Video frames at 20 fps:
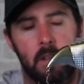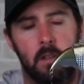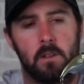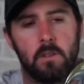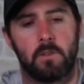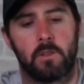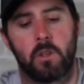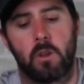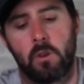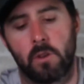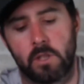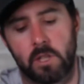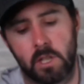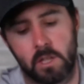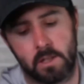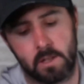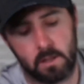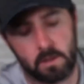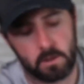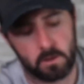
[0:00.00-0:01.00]
So it's
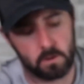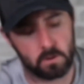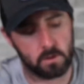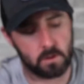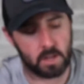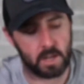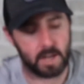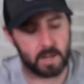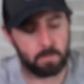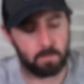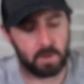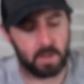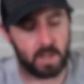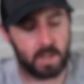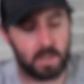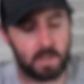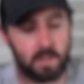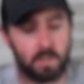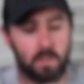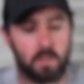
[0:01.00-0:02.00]
just a little glide
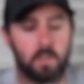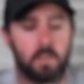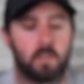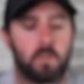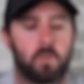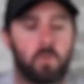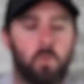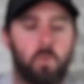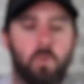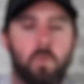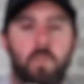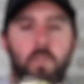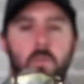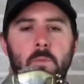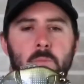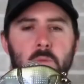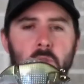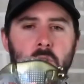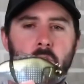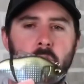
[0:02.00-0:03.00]
bait, cool little
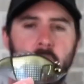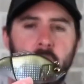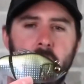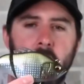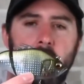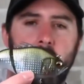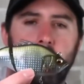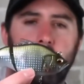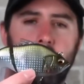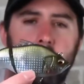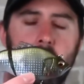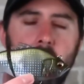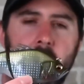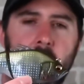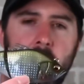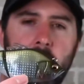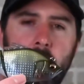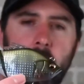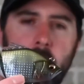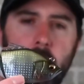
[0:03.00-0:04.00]
profile,
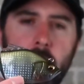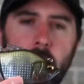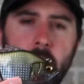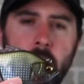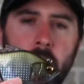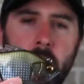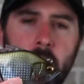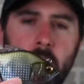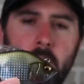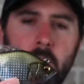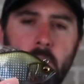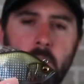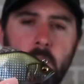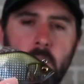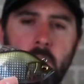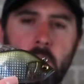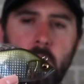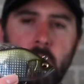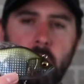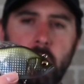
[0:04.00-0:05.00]
great colors.
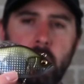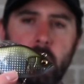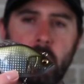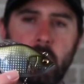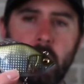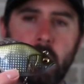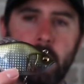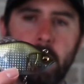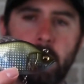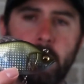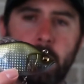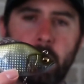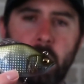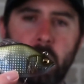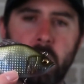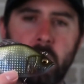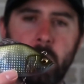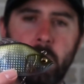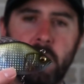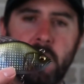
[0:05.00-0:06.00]
It's
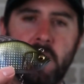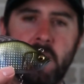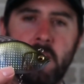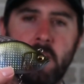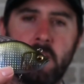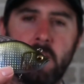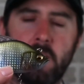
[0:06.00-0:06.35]
supposed to be easy